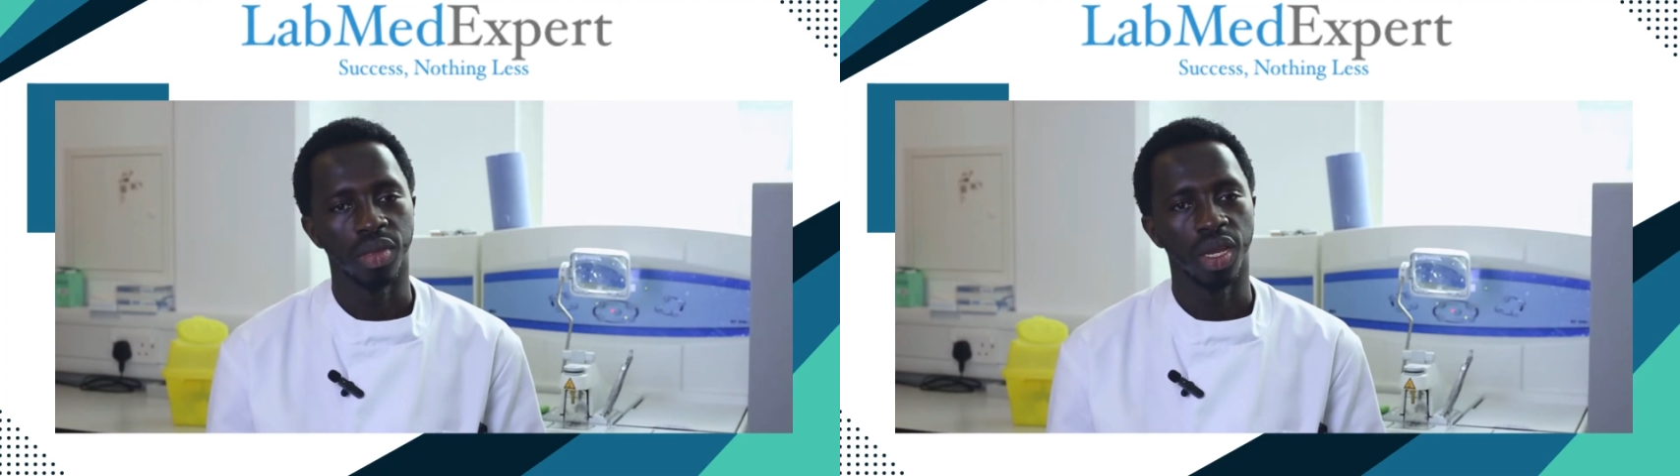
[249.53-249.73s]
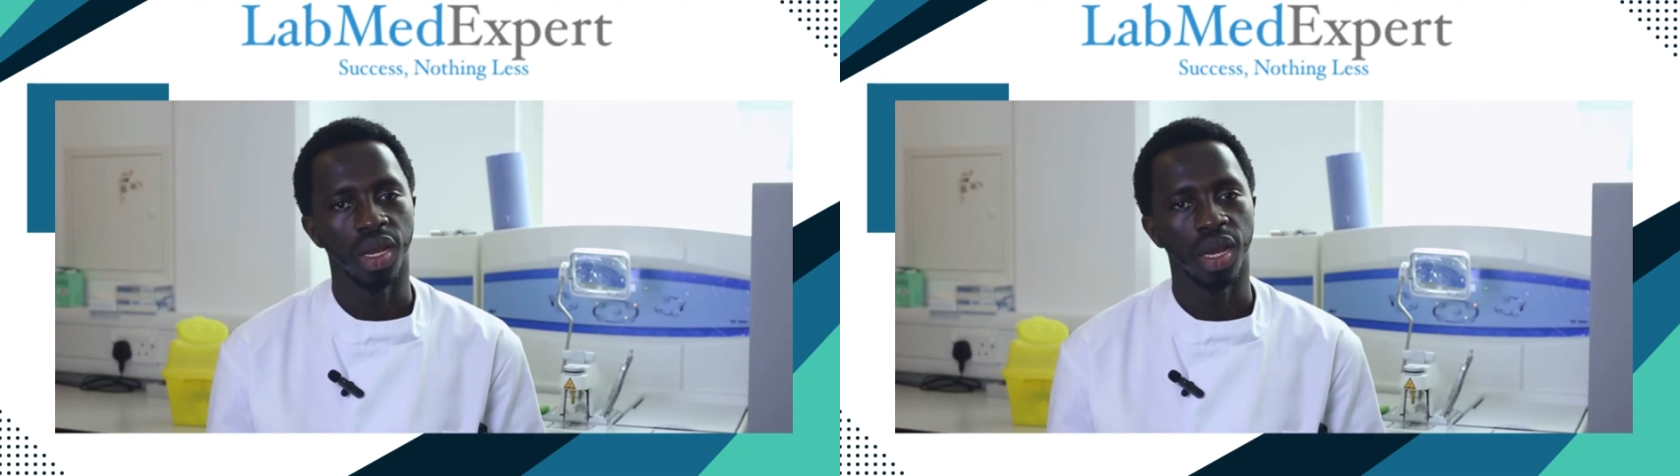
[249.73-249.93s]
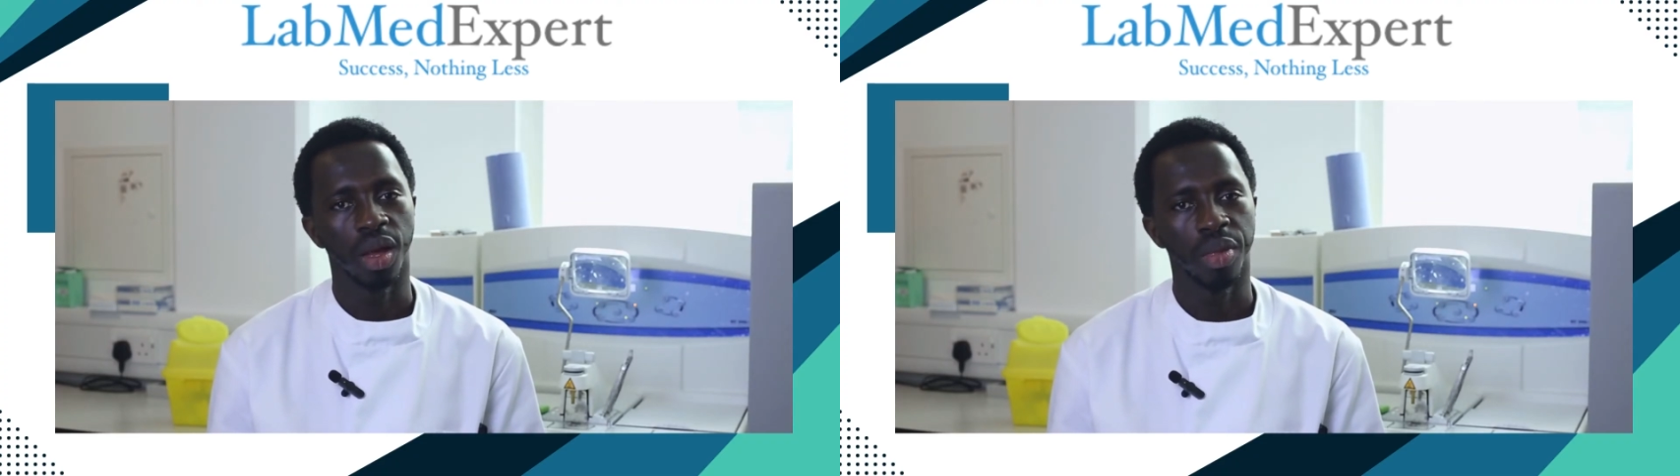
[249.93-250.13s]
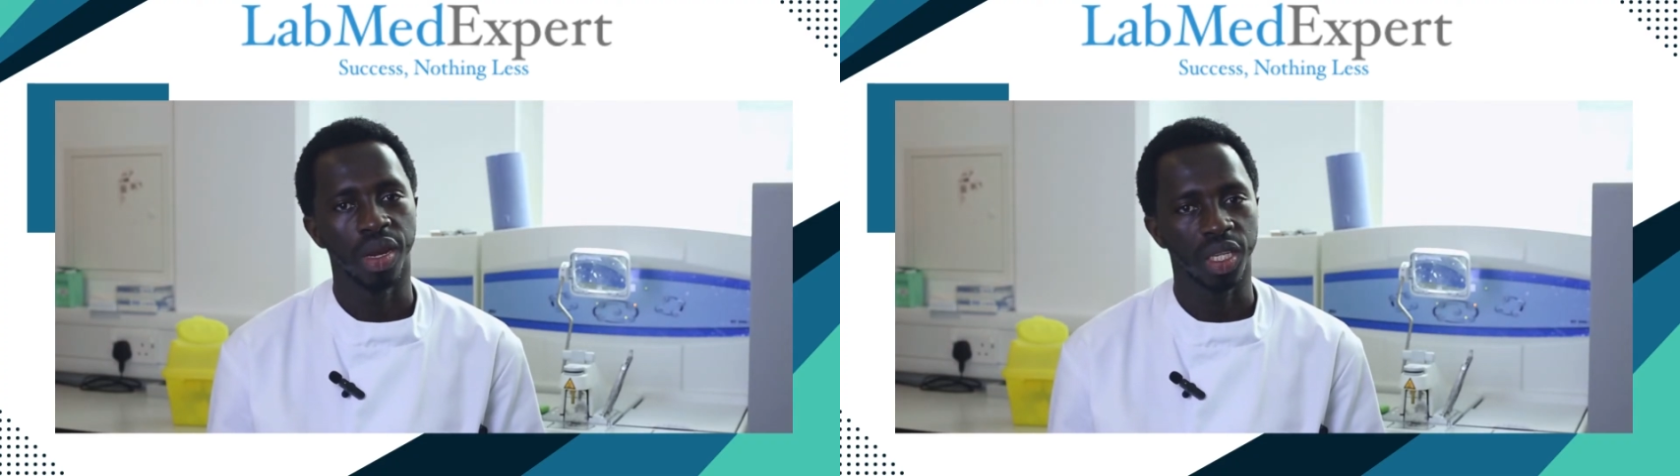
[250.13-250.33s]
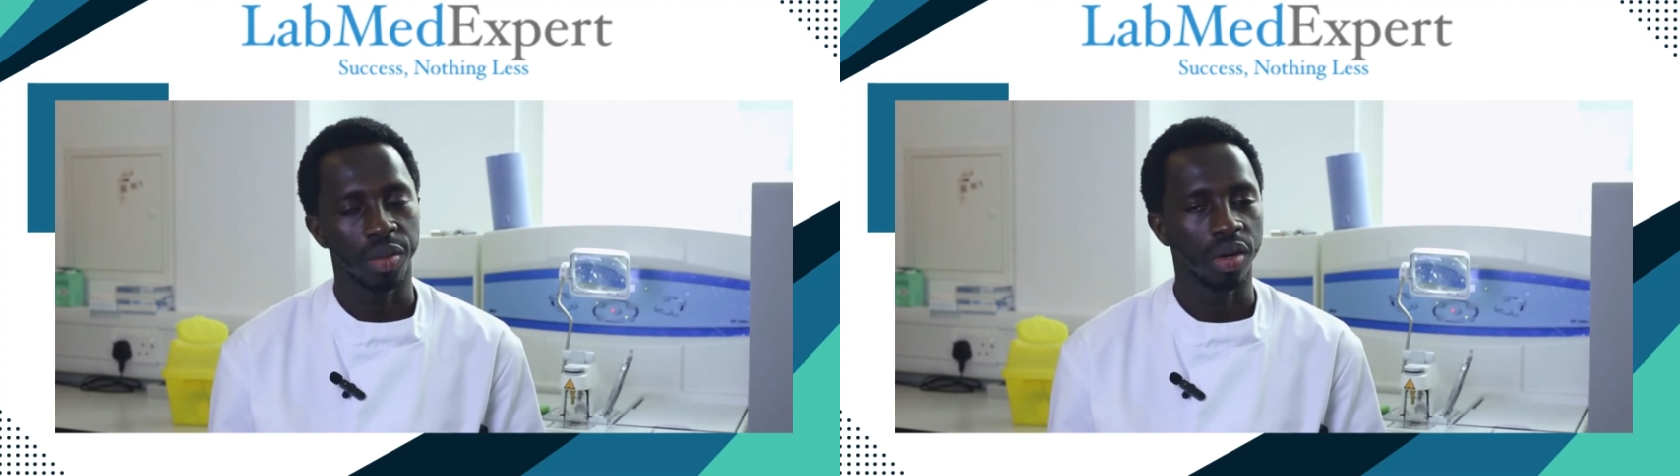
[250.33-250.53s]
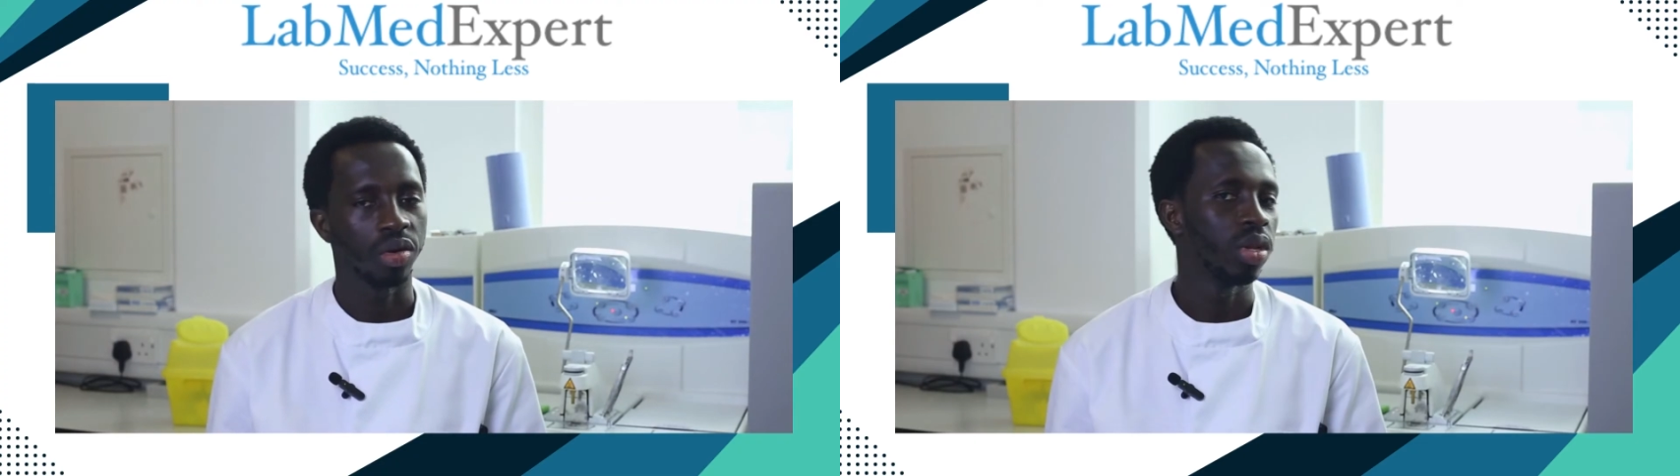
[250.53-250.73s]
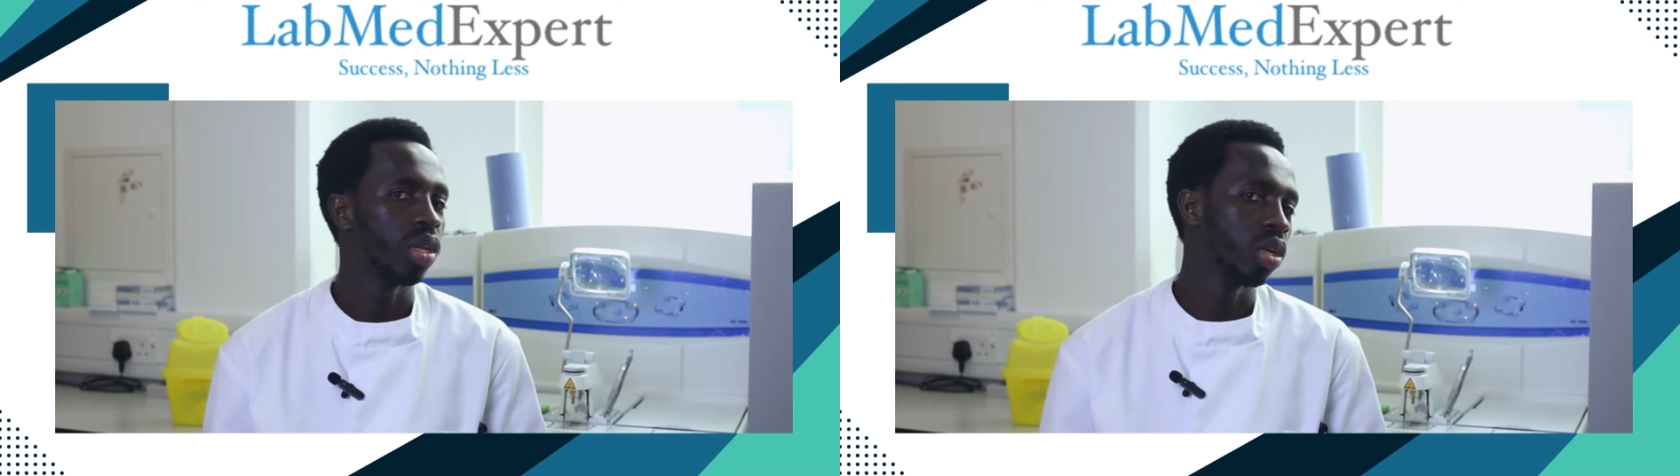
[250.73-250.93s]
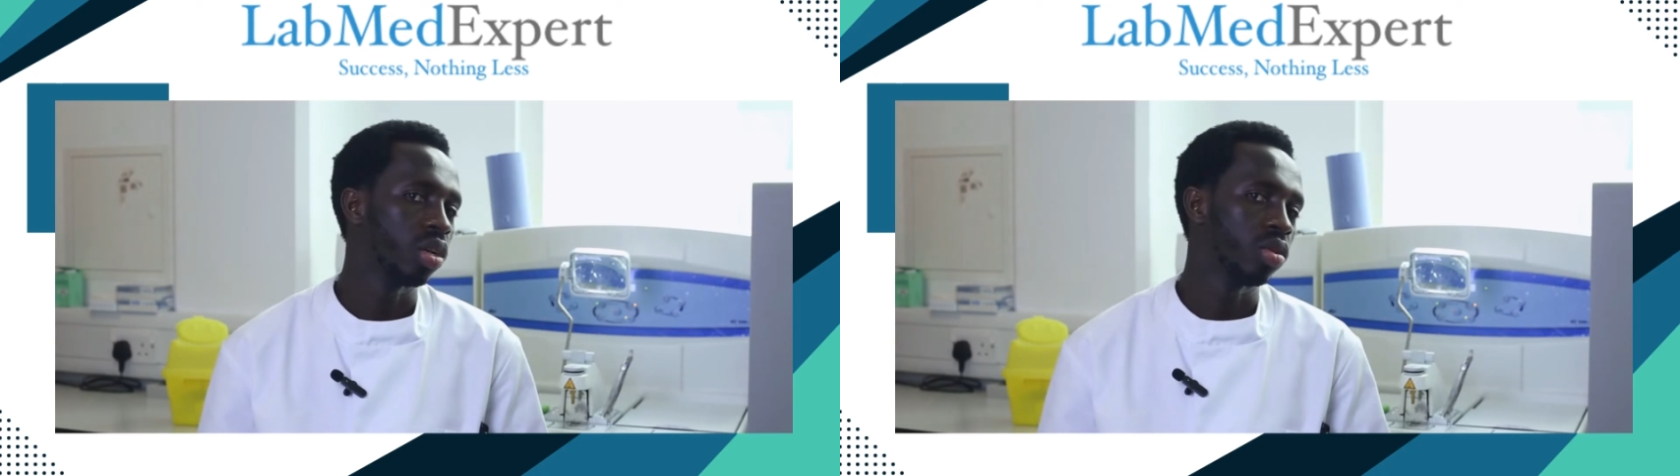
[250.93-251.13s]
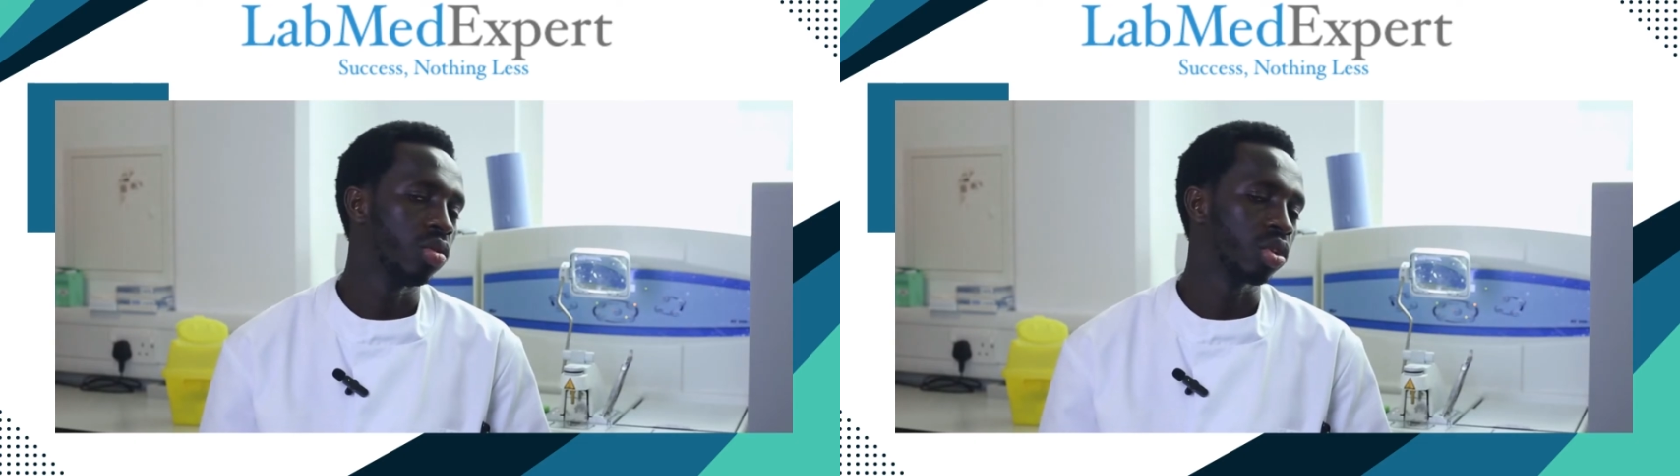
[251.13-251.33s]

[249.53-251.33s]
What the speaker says: the Labmedexpert